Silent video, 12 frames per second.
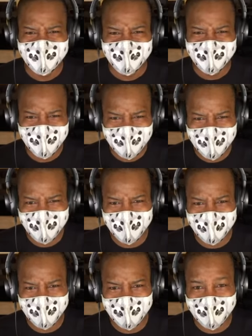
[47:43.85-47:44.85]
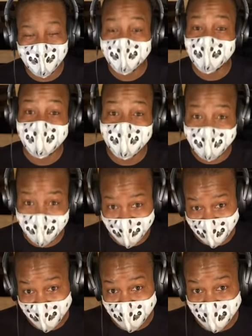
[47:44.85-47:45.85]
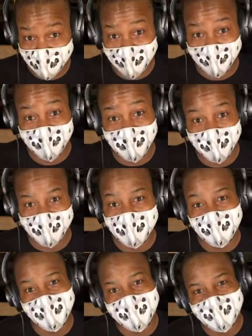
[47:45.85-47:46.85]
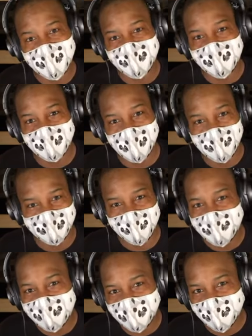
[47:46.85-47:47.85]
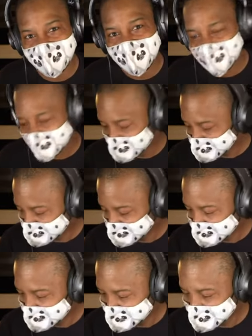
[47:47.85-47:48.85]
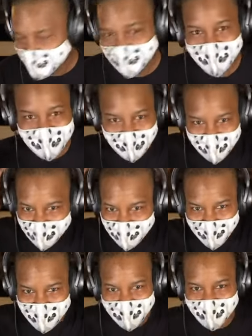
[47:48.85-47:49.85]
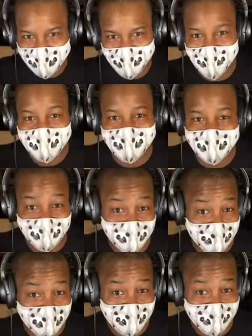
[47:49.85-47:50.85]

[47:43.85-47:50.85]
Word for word: It's going to give you something. I thought he was half Asian, but I found out he wasn't even half Asian. He just, that's the way he wants to look.